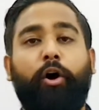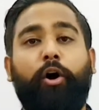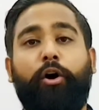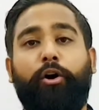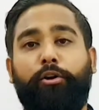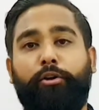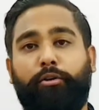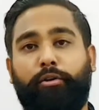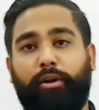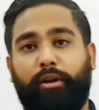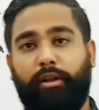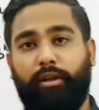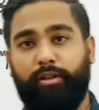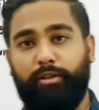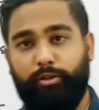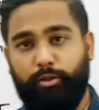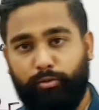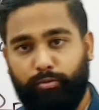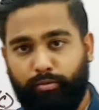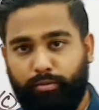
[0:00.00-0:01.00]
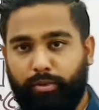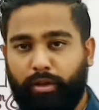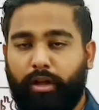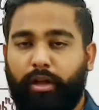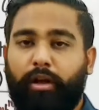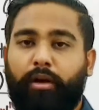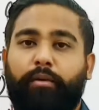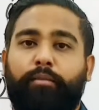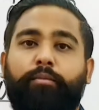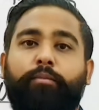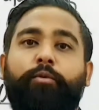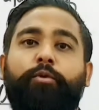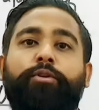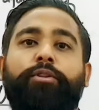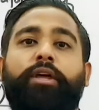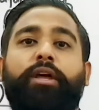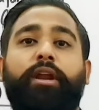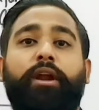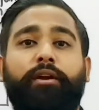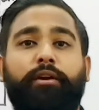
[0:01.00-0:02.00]
or you can consume
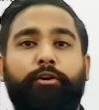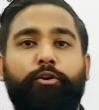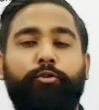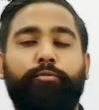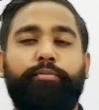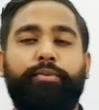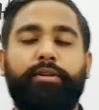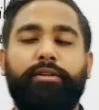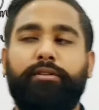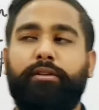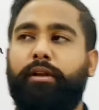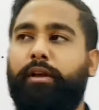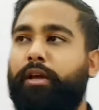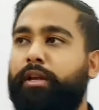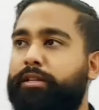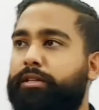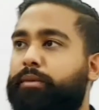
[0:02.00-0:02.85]
more than 100 rupees.